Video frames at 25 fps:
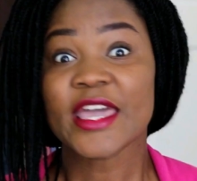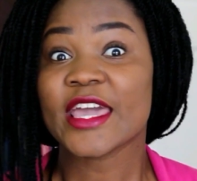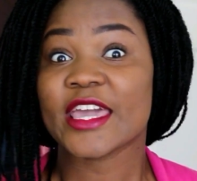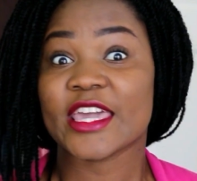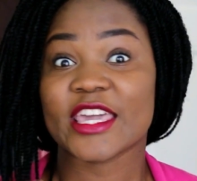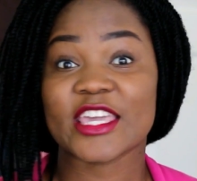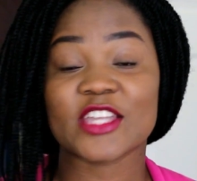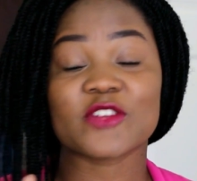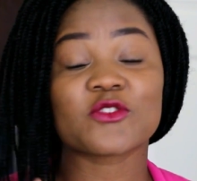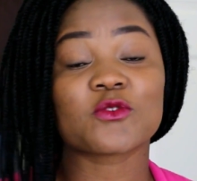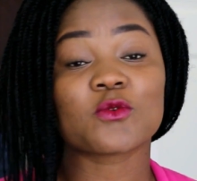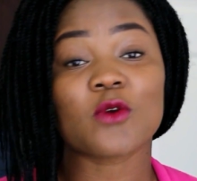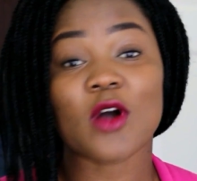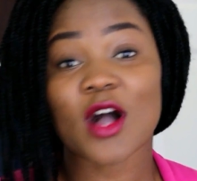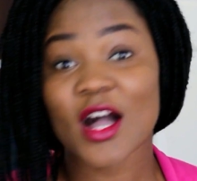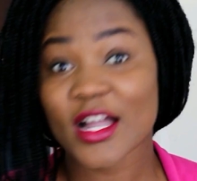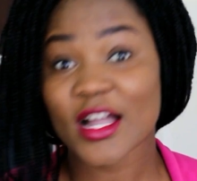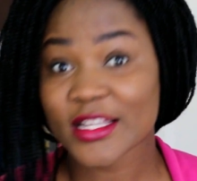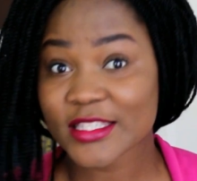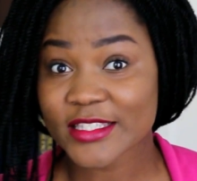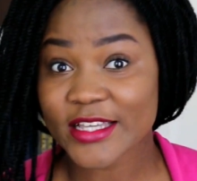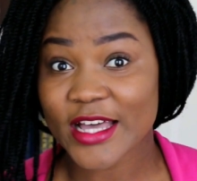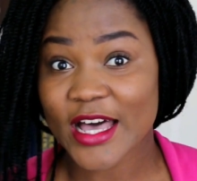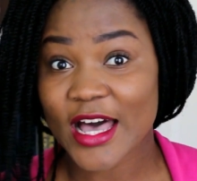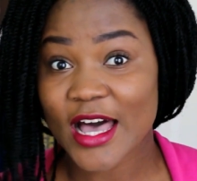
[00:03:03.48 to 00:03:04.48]
In
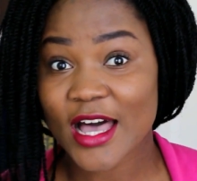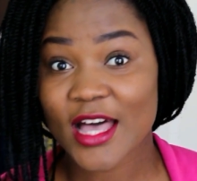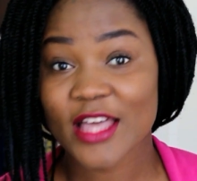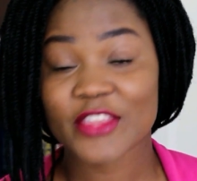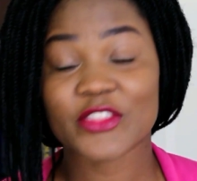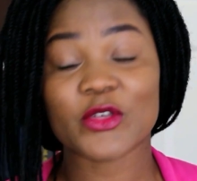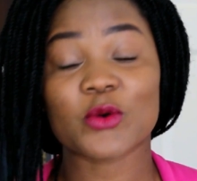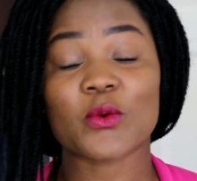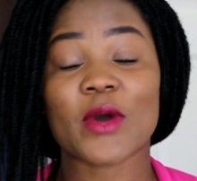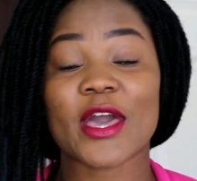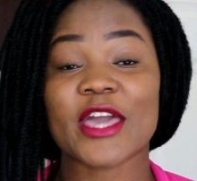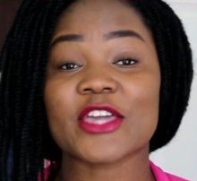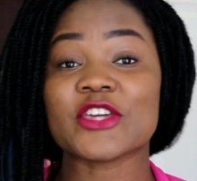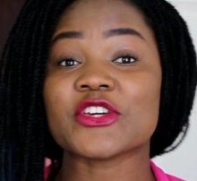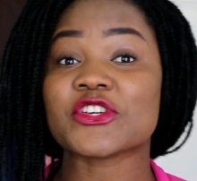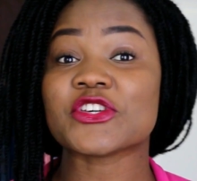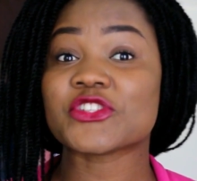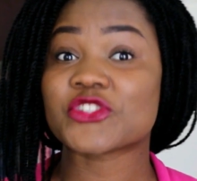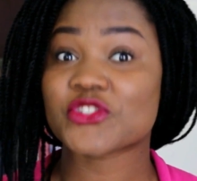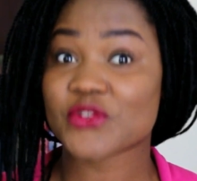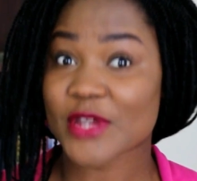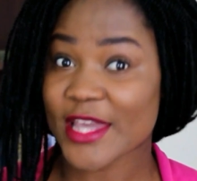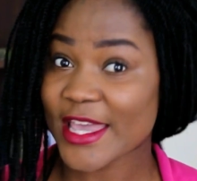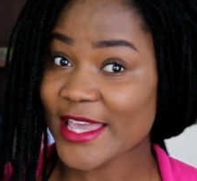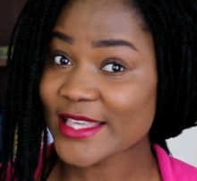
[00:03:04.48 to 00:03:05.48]
Rwanda, the way you
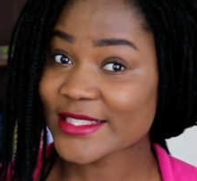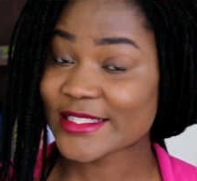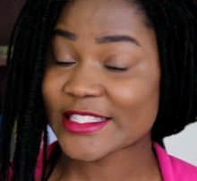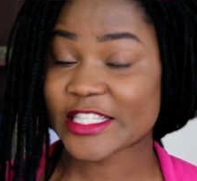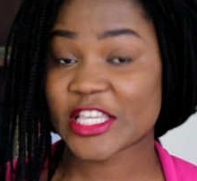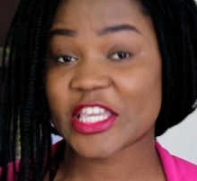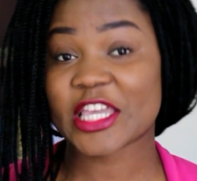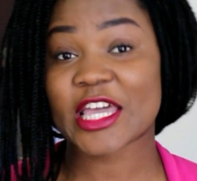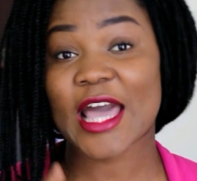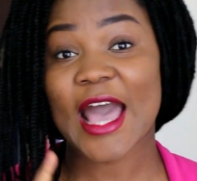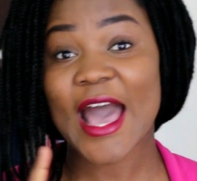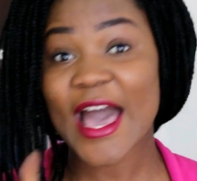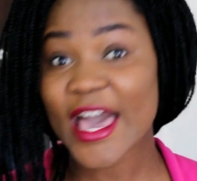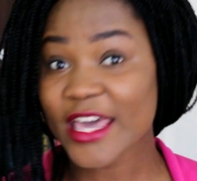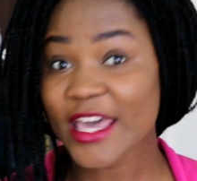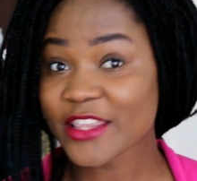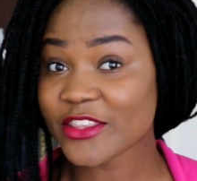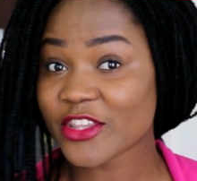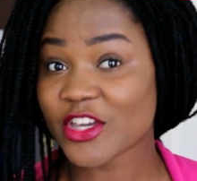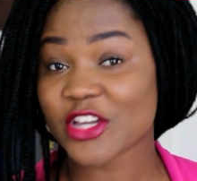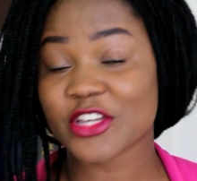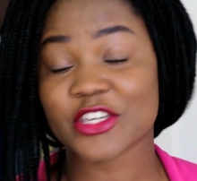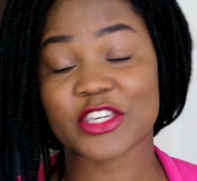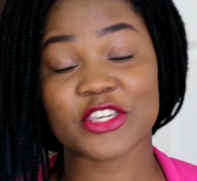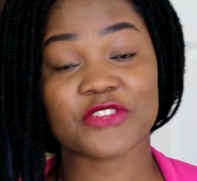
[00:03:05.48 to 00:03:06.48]
dress
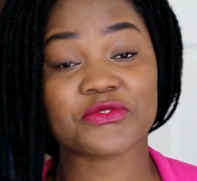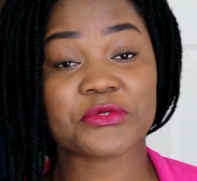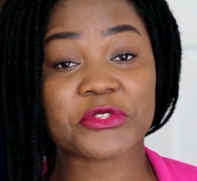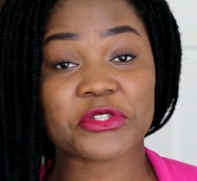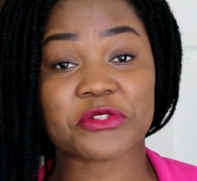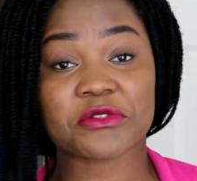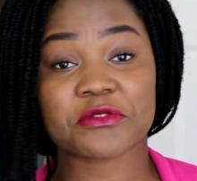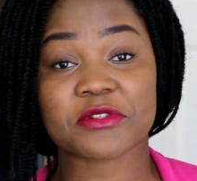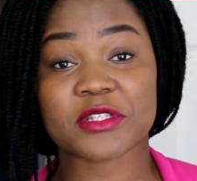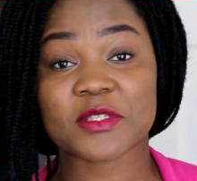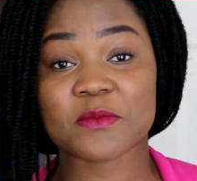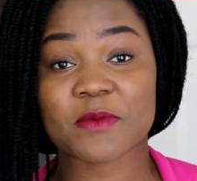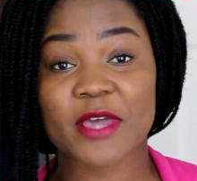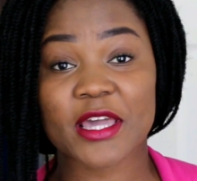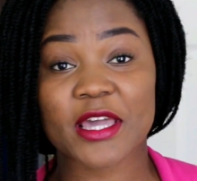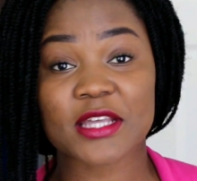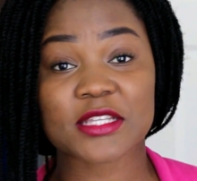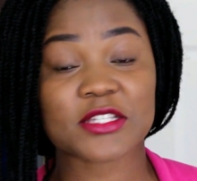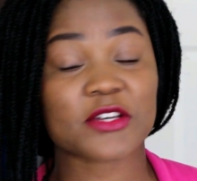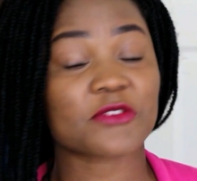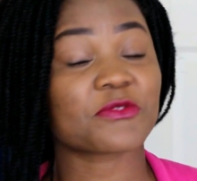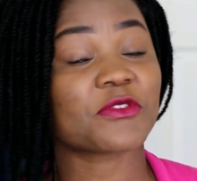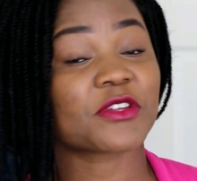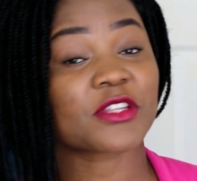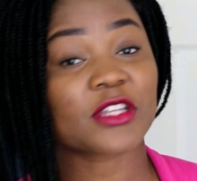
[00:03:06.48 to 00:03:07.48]
either gives you the respect
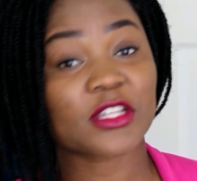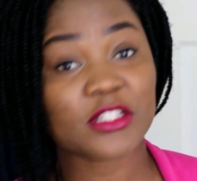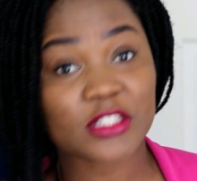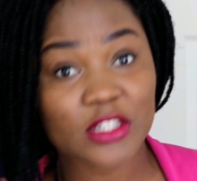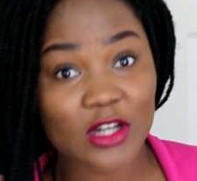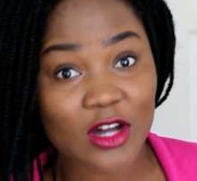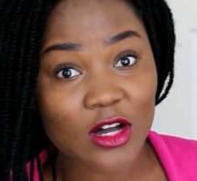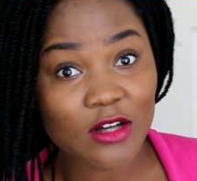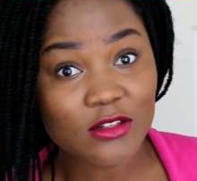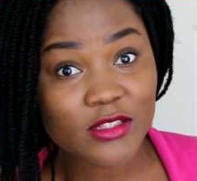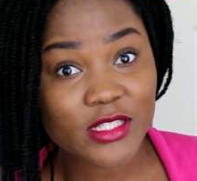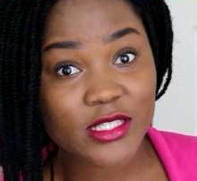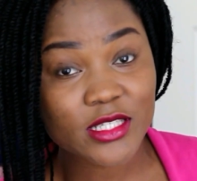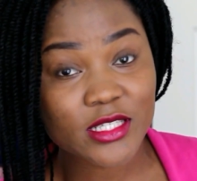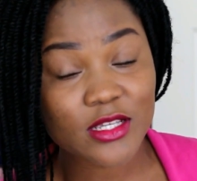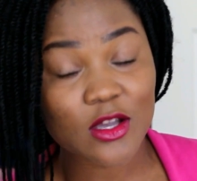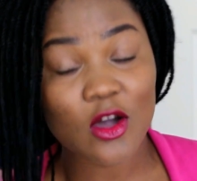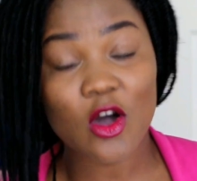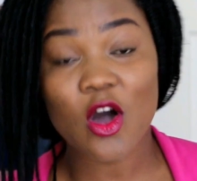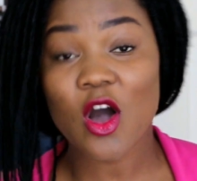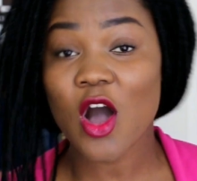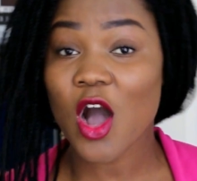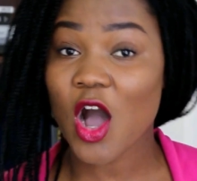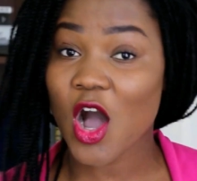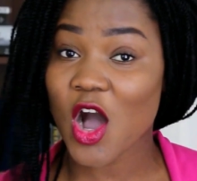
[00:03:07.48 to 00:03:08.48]
of an adult
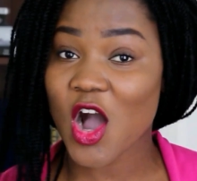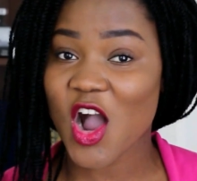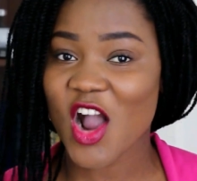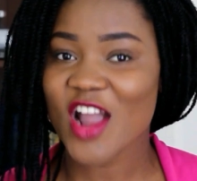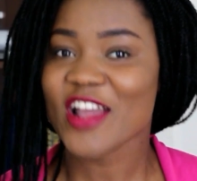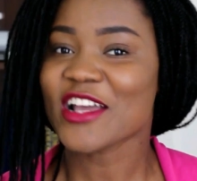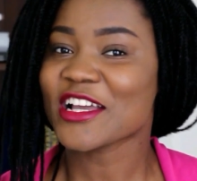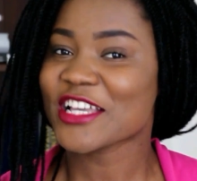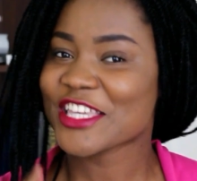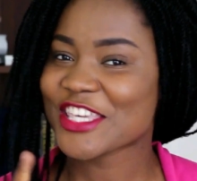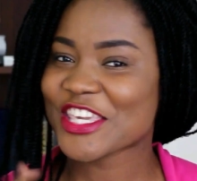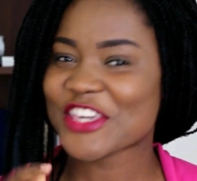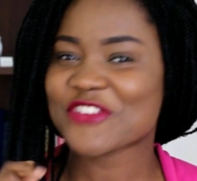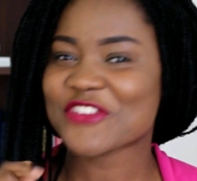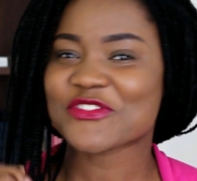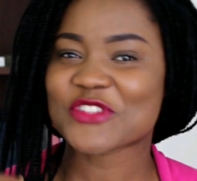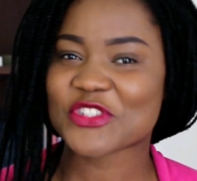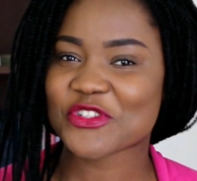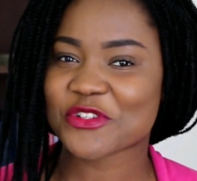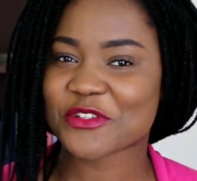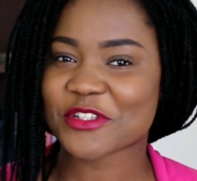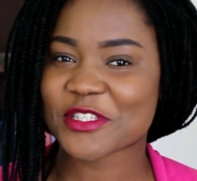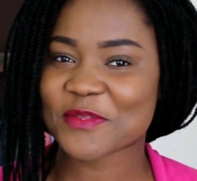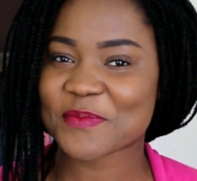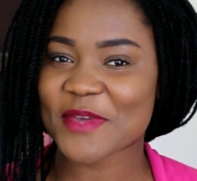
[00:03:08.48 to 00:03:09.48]
or gives you
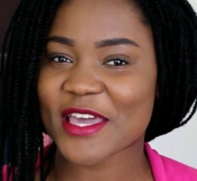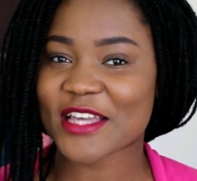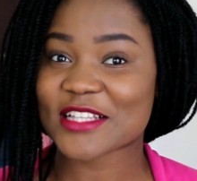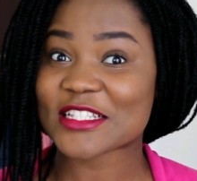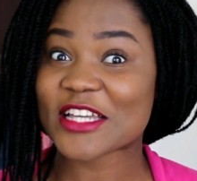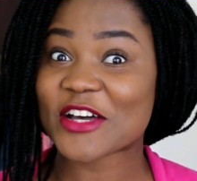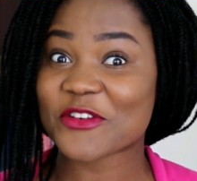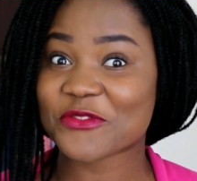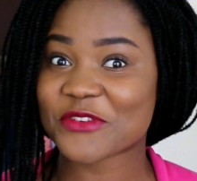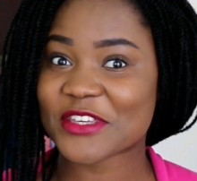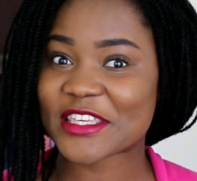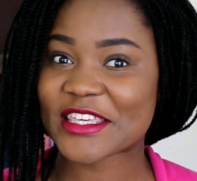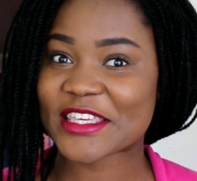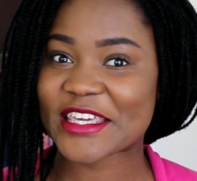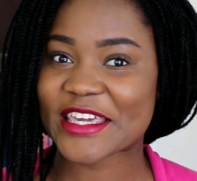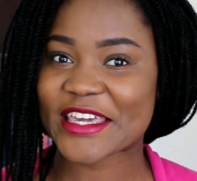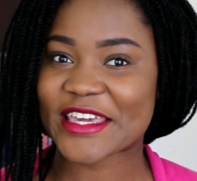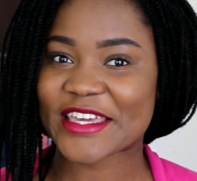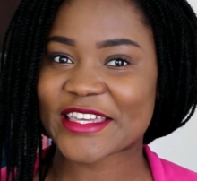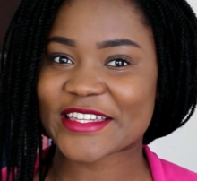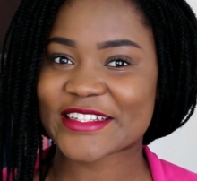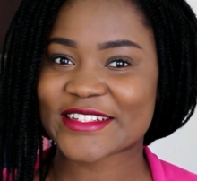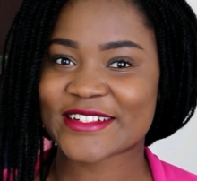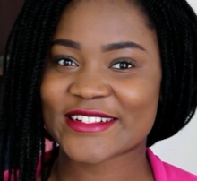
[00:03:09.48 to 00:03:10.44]
respect of a kid.